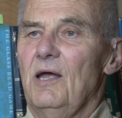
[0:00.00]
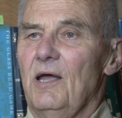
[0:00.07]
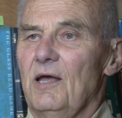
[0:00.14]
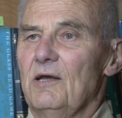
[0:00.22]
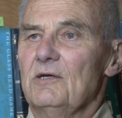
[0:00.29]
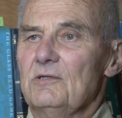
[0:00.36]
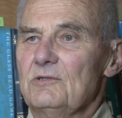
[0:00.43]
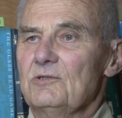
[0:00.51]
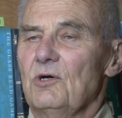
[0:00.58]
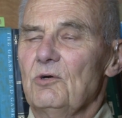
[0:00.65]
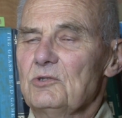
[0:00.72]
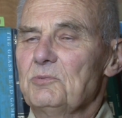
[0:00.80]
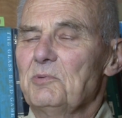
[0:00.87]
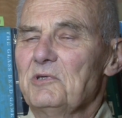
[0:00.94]
it is
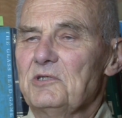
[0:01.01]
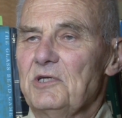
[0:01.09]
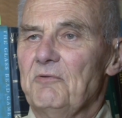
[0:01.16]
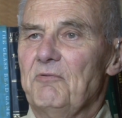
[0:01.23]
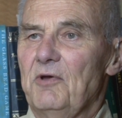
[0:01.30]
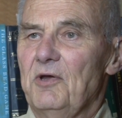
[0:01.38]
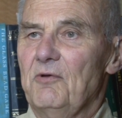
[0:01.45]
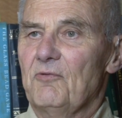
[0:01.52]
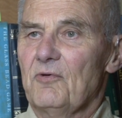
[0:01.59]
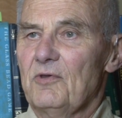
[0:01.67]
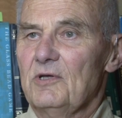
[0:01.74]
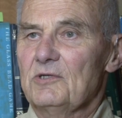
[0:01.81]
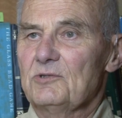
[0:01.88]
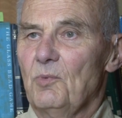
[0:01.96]
so specific for
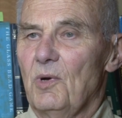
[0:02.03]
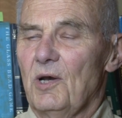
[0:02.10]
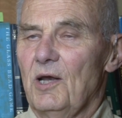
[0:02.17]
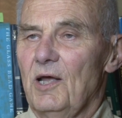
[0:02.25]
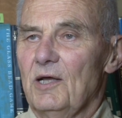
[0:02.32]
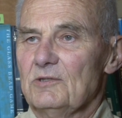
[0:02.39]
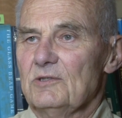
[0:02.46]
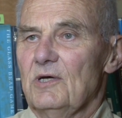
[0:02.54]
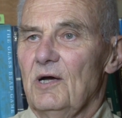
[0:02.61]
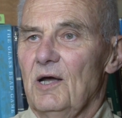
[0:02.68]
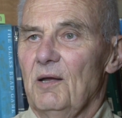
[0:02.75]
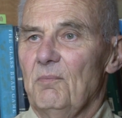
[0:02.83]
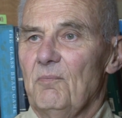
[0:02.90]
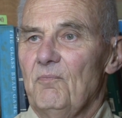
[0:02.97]
this one
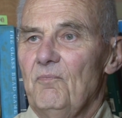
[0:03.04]
enzyme.